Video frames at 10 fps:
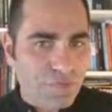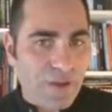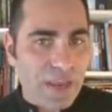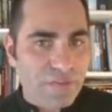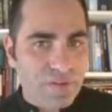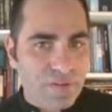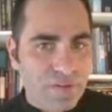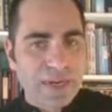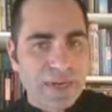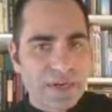
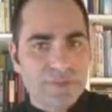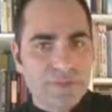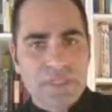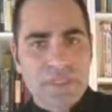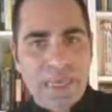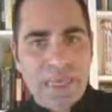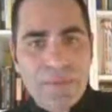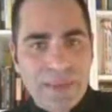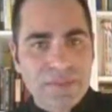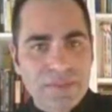fire
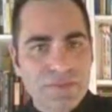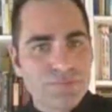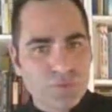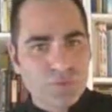element,